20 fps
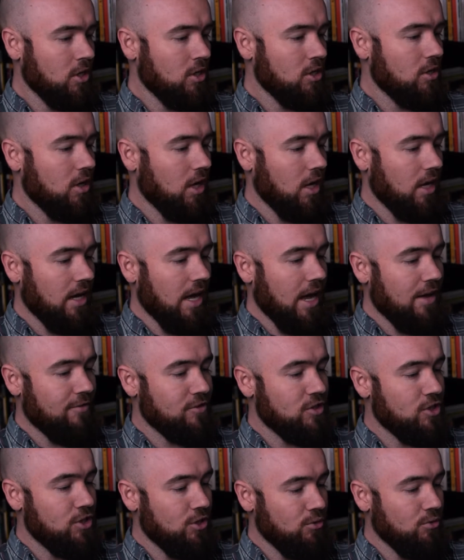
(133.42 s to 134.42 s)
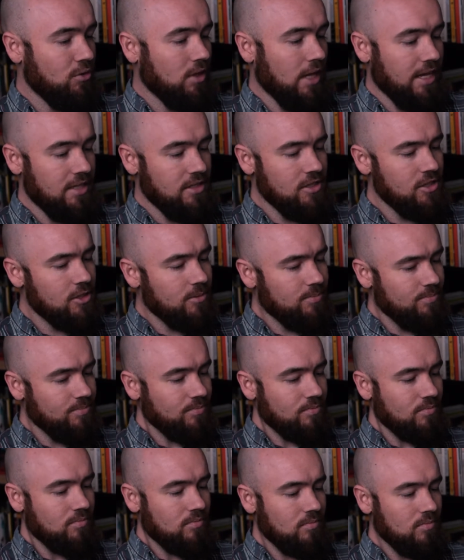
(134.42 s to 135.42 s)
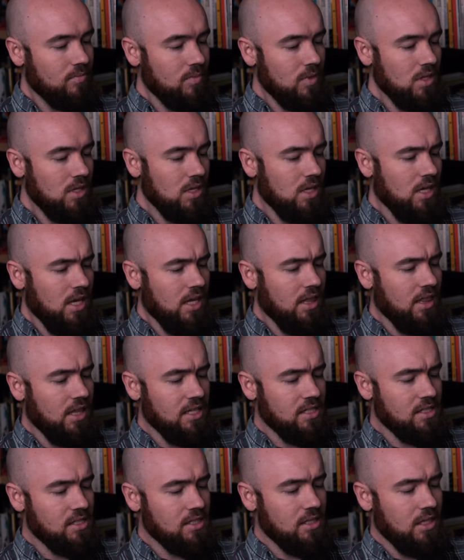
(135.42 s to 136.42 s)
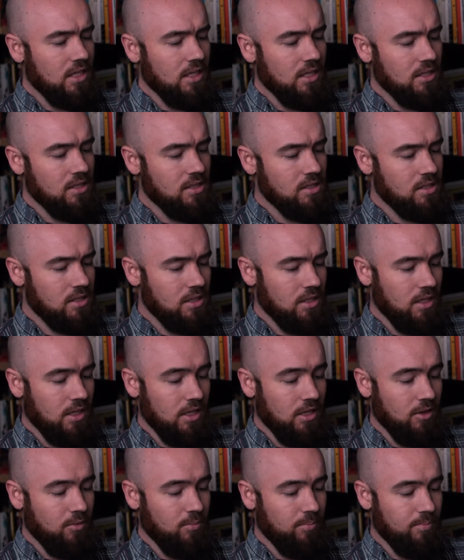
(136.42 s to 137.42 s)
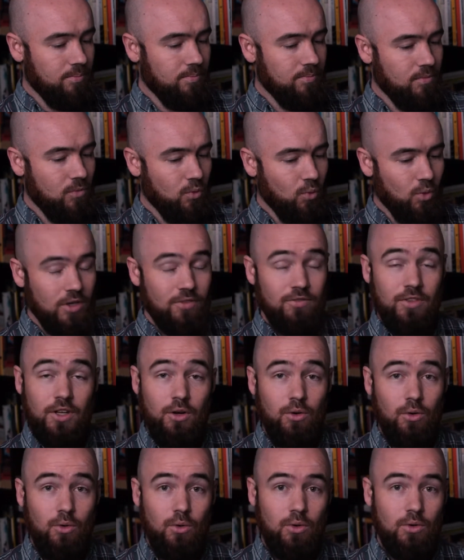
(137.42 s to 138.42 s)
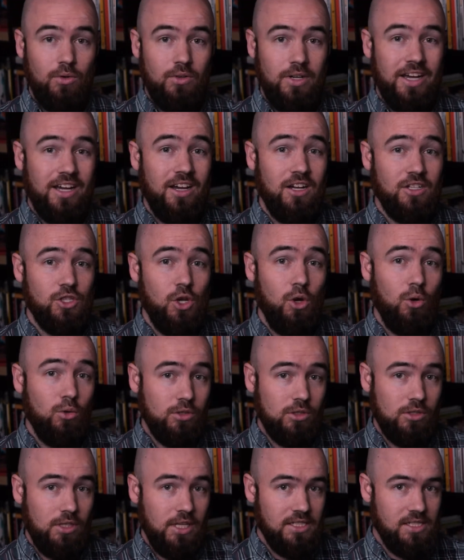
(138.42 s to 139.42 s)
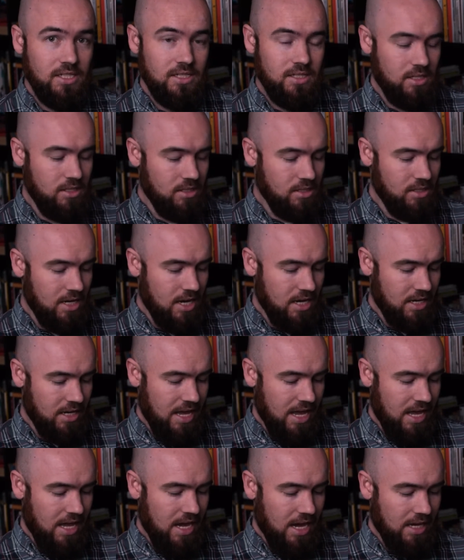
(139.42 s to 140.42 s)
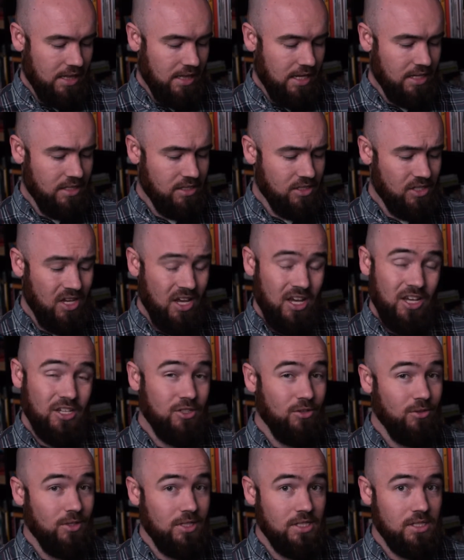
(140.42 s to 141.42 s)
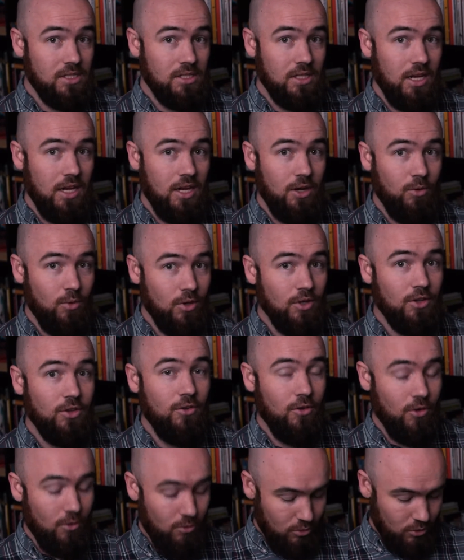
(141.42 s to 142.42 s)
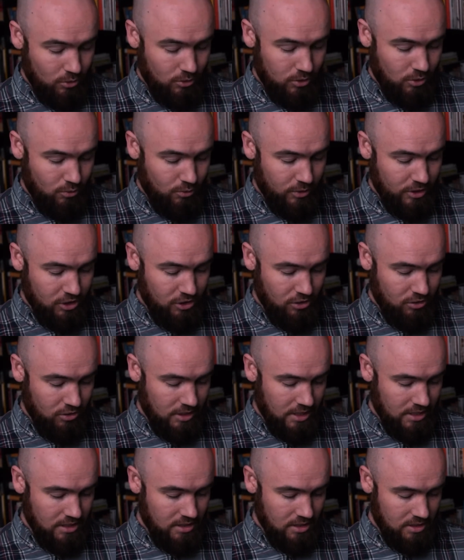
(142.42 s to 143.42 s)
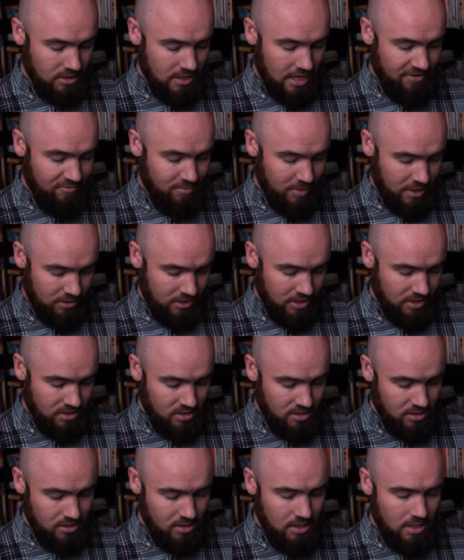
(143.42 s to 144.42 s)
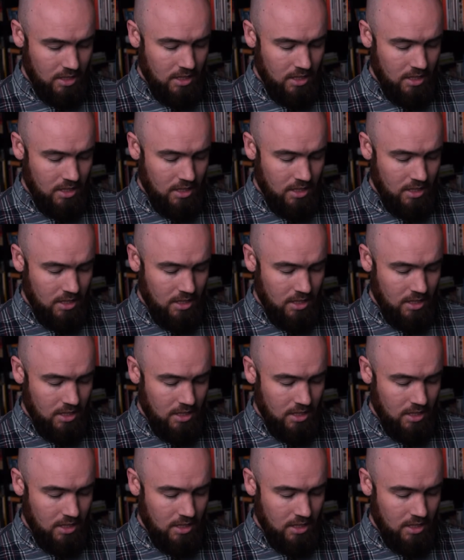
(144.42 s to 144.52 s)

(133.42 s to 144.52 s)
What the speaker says: f2 lens. This is one of Nikon's older lenses. This is not an AI lens, so it's one of the old original lenses, f-mount lenses.